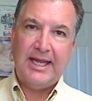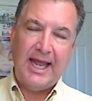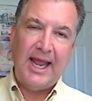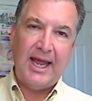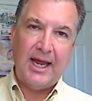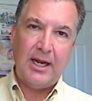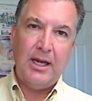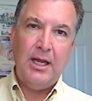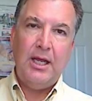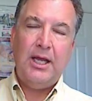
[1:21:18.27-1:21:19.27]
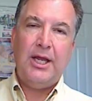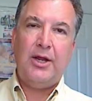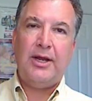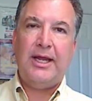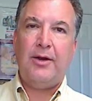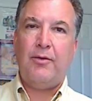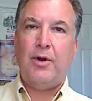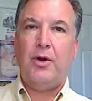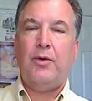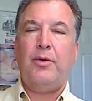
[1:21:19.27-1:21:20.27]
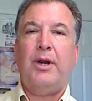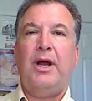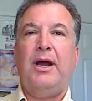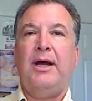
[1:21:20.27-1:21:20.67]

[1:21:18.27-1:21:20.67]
You can get your own